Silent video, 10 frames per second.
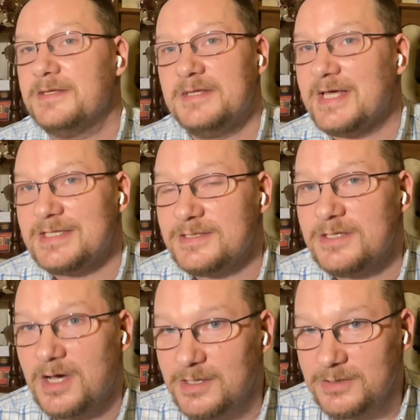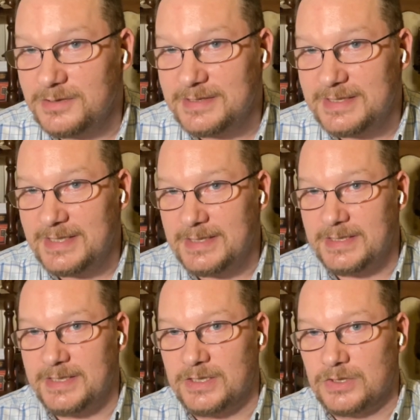that's not a good thing,
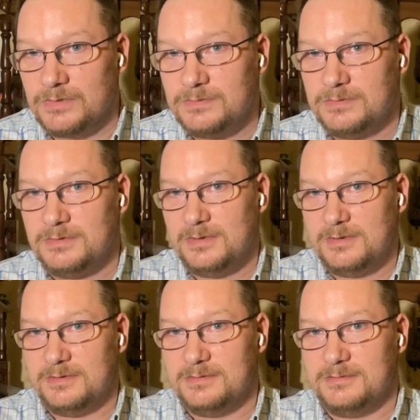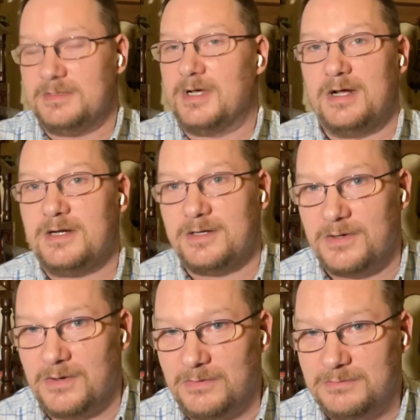dear. Not at
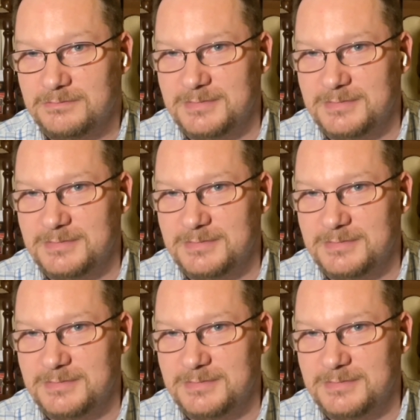all.